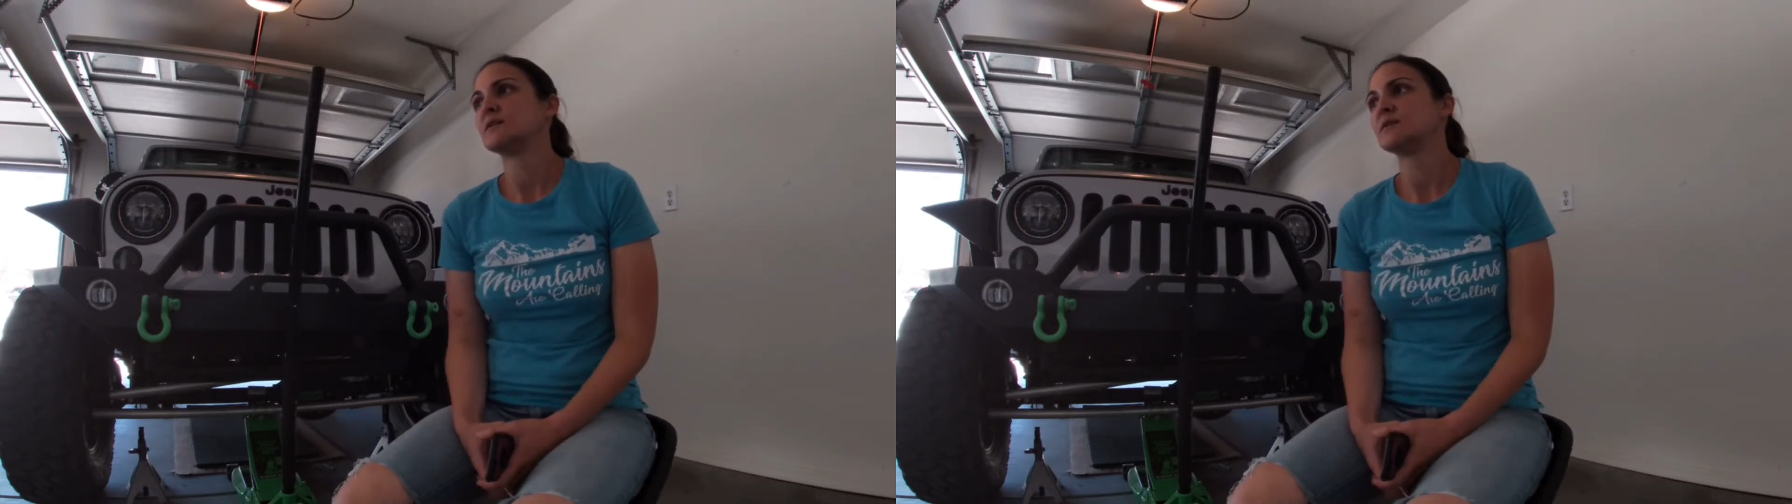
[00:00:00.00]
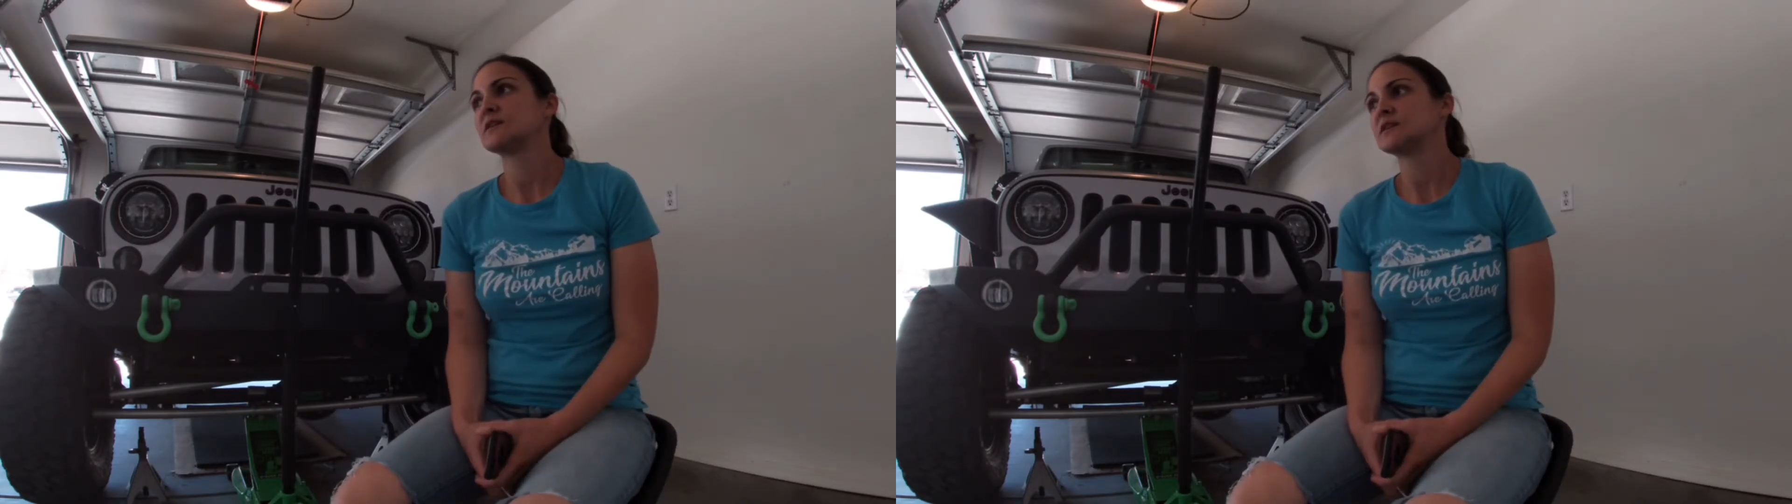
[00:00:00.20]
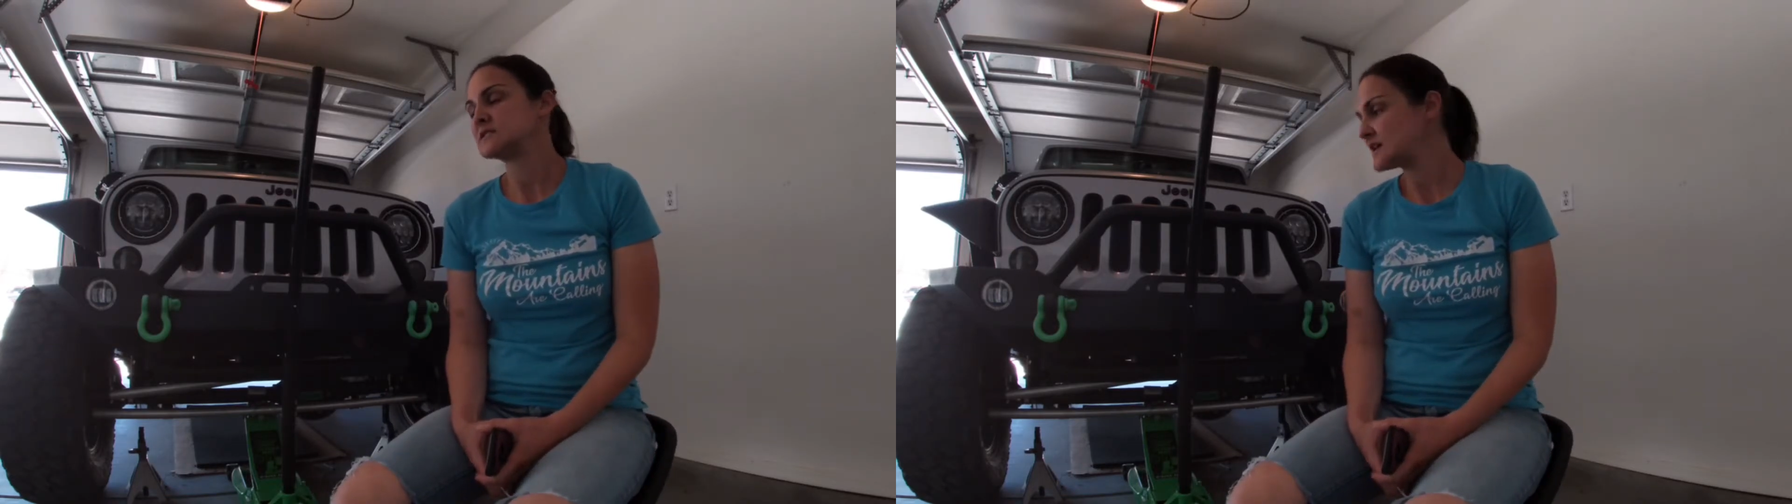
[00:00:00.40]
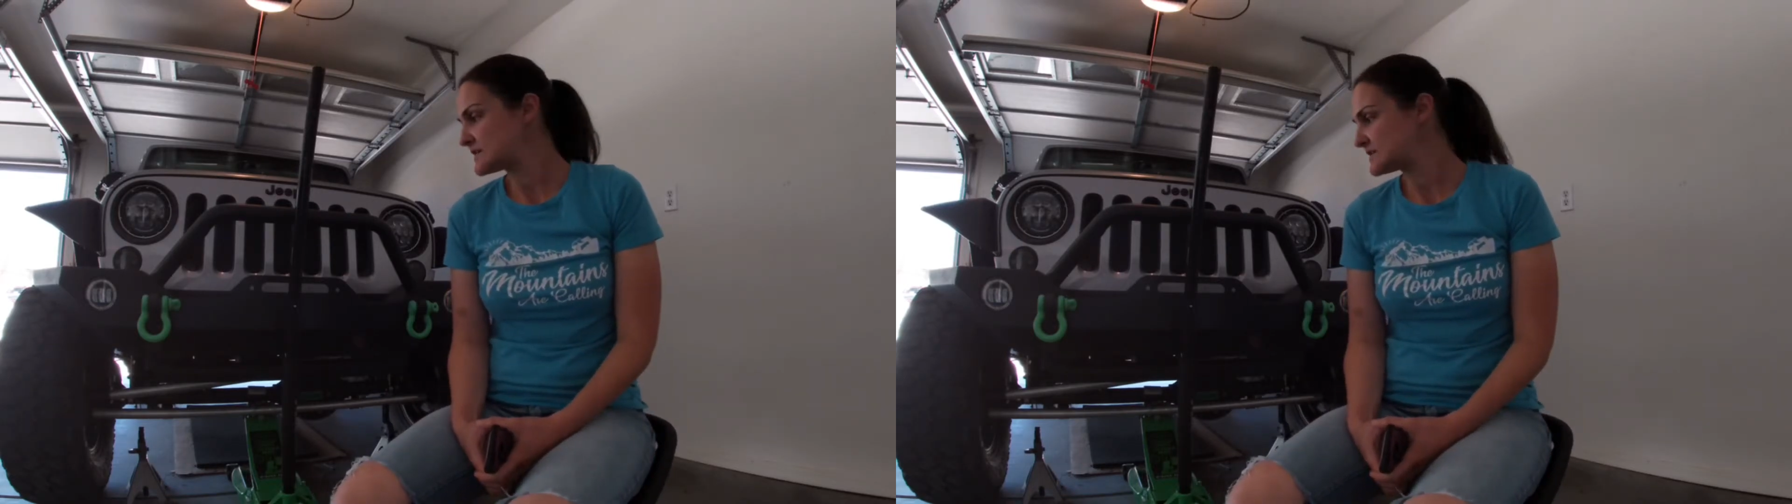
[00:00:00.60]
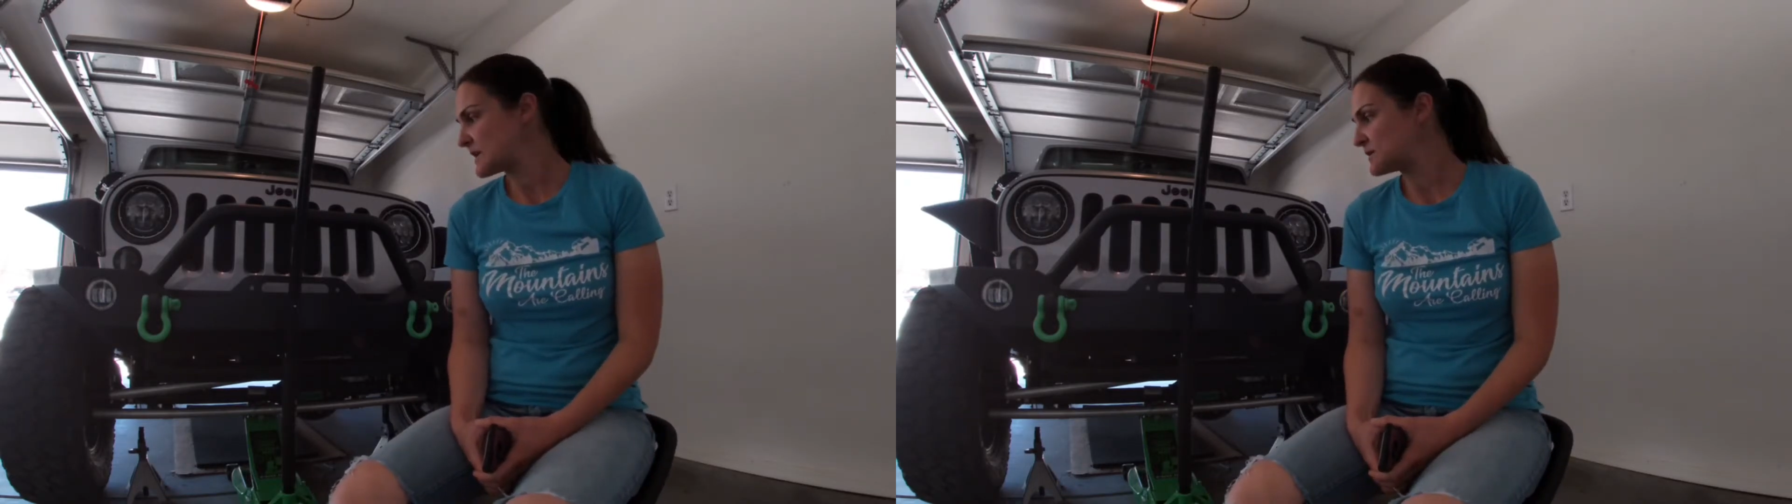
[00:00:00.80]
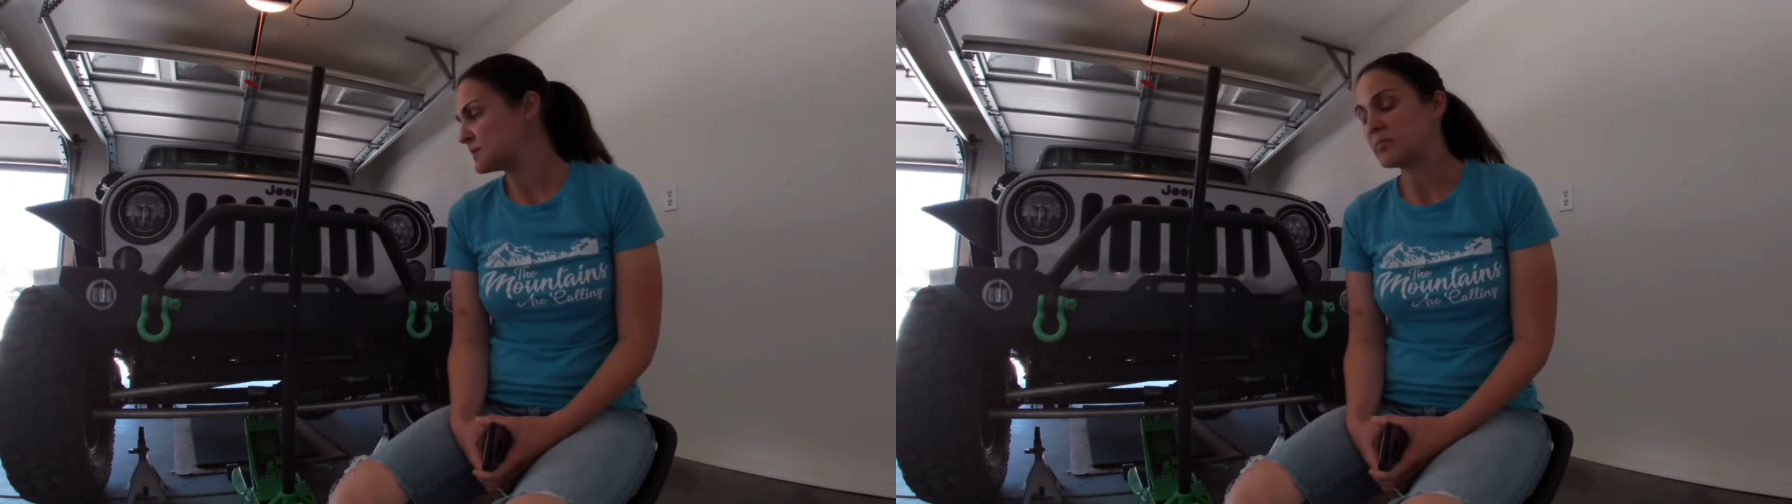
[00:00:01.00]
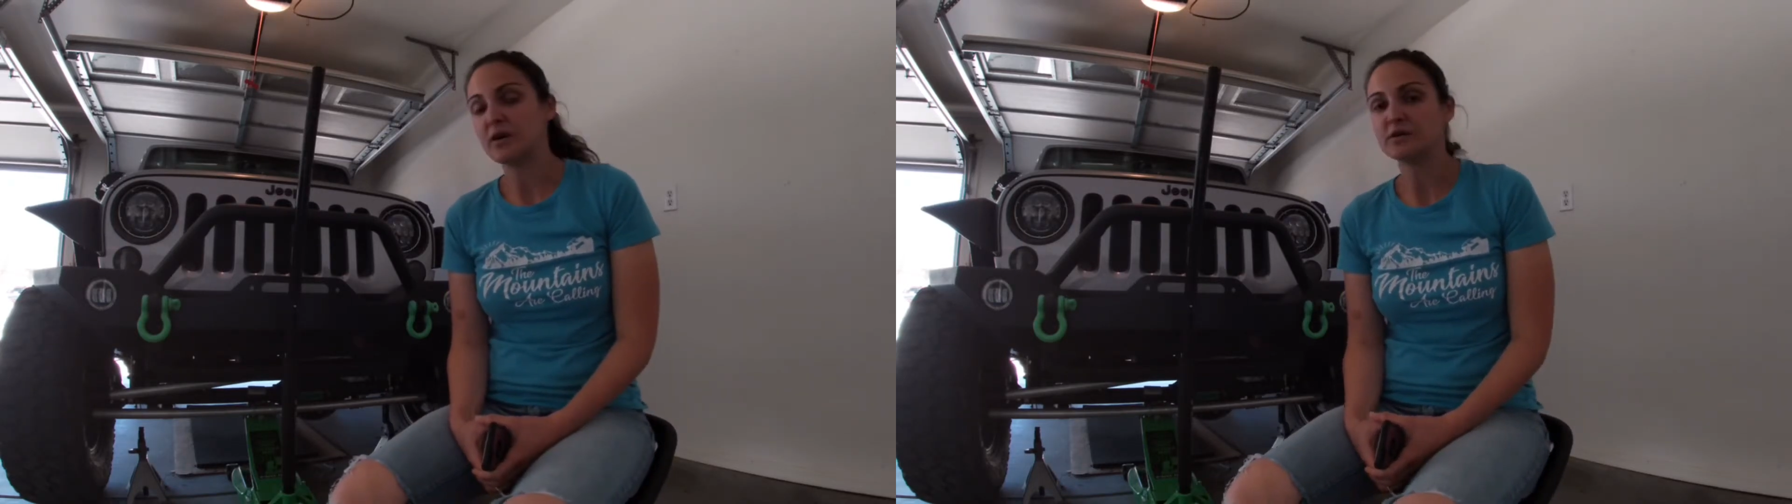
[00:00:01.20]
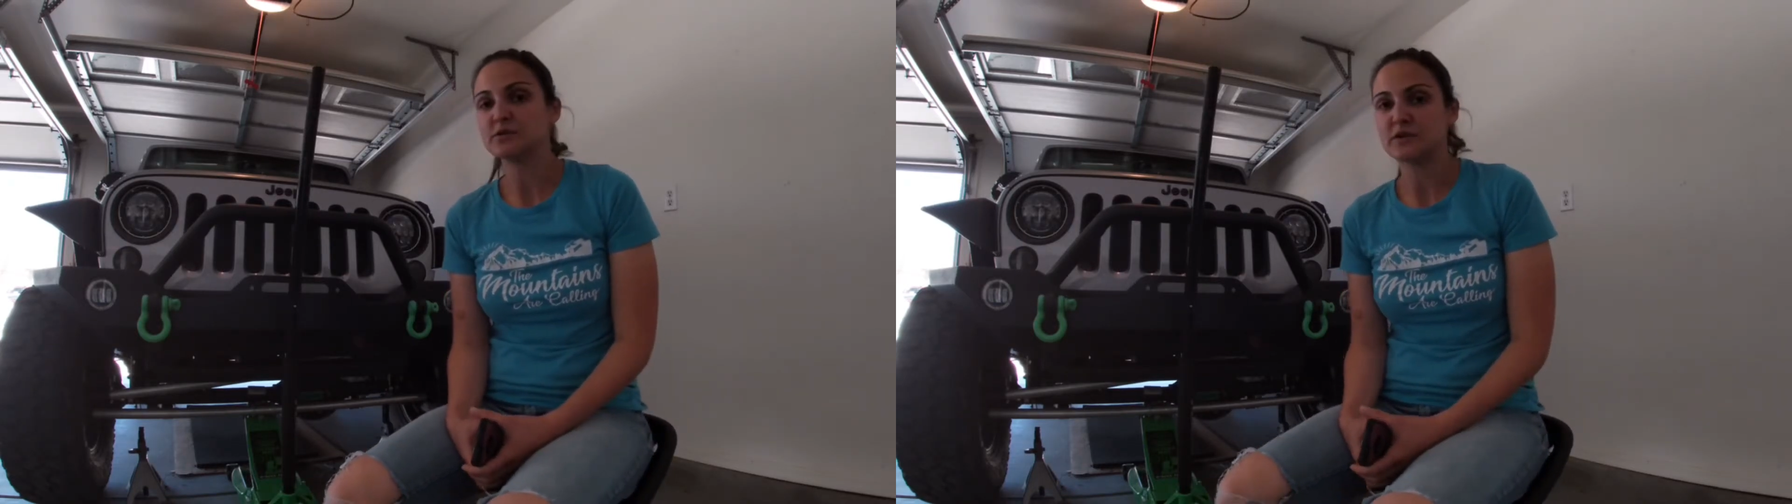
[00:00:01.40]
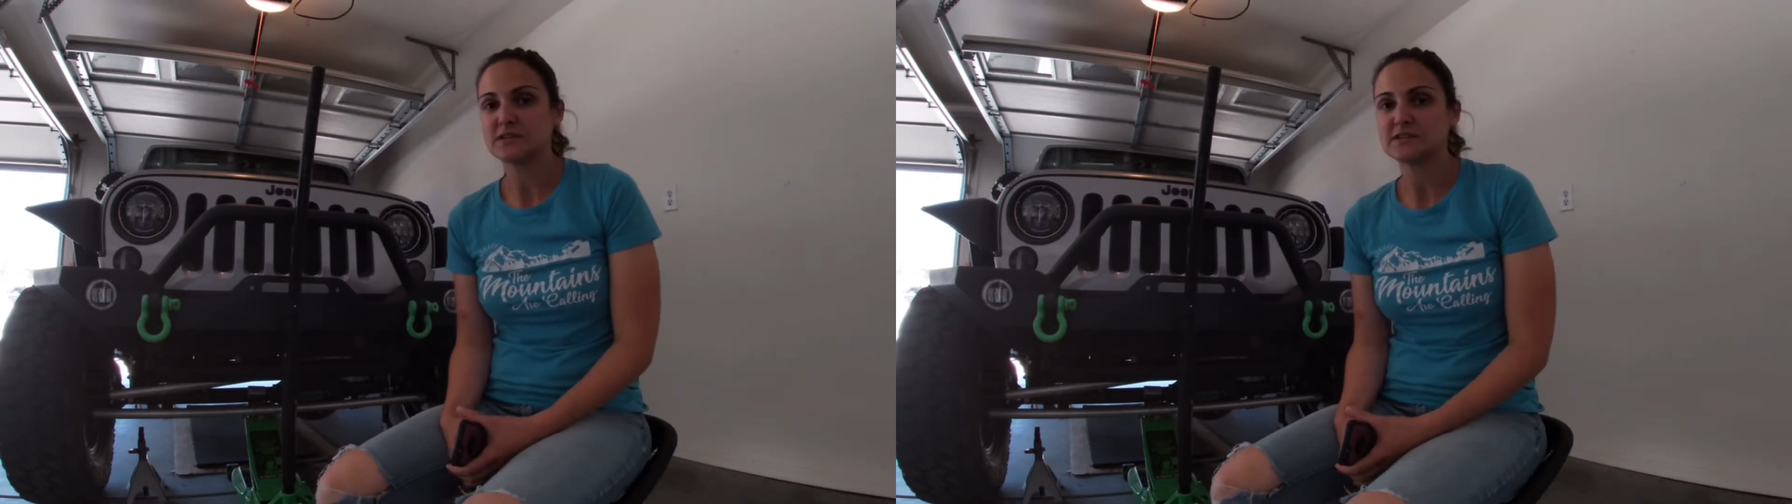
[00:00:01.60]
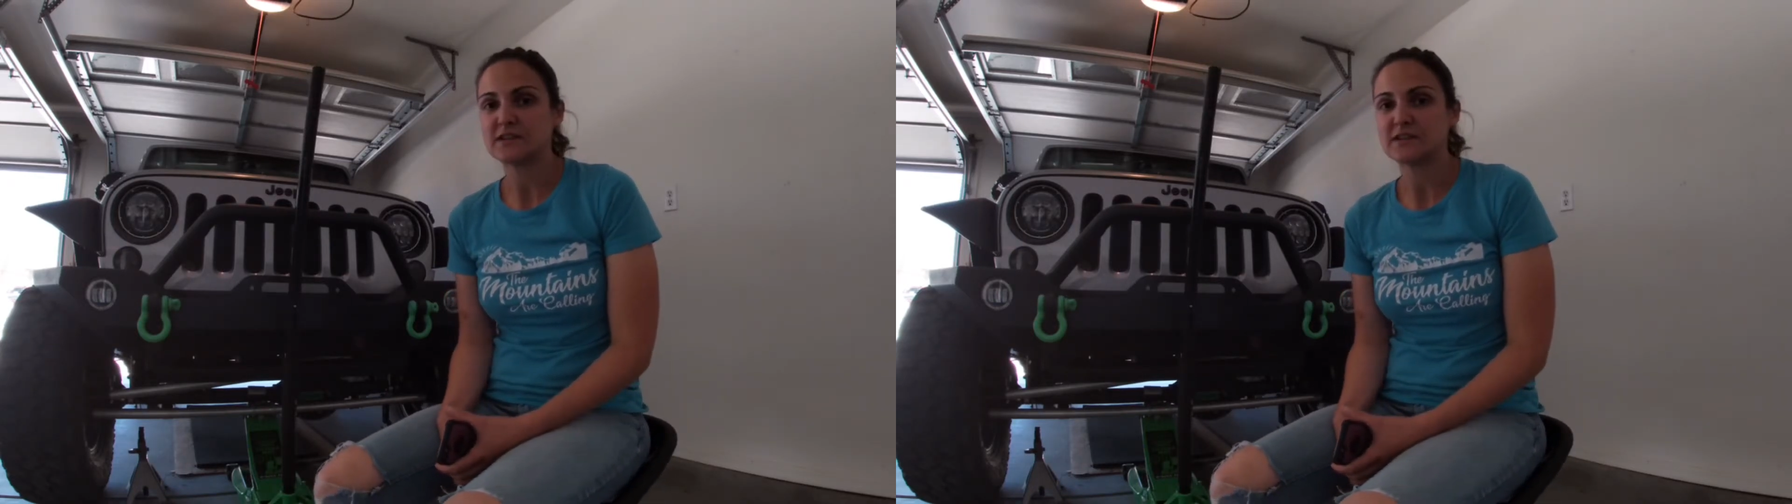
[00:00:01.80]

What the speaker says: we're going to test out the ball joints